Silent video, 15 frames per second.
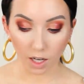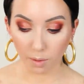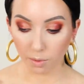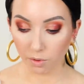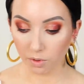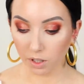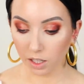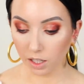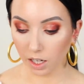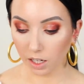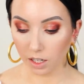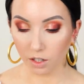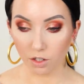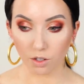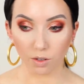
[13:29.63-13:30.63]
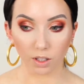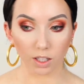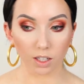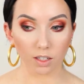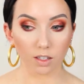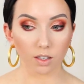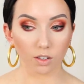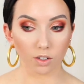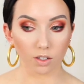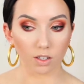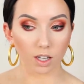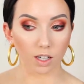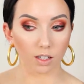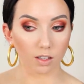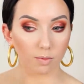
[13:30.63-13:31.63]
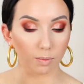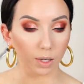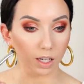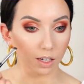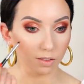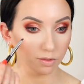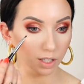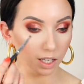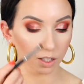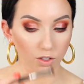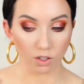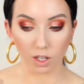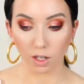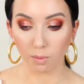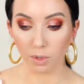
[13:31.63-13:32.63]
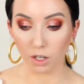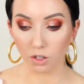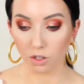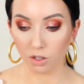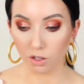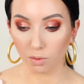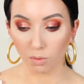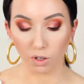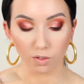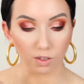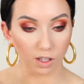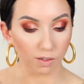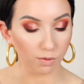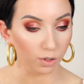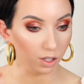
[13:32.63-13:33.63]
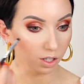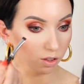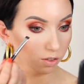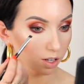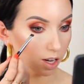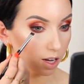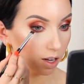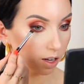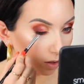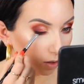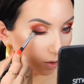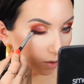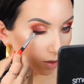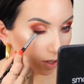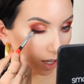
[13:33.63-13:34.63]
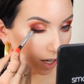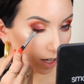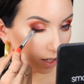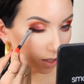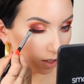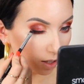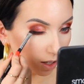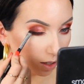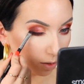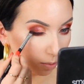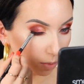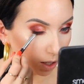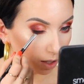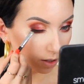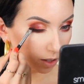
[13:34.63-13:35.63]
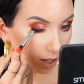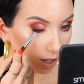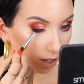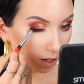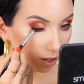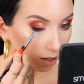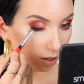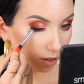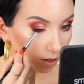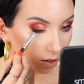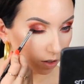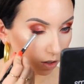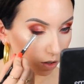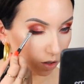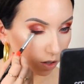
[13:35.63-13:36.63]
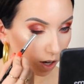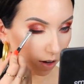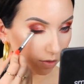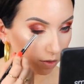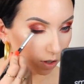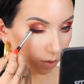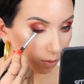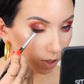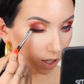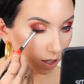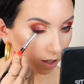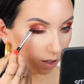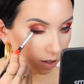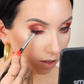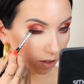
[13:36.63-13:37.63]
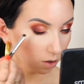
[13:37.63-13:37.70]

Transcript: I've been really liking doing this. I'll just take my flat edge liner brush, this is the Morphe E forty-three. Use that to kind of make like a softer wing.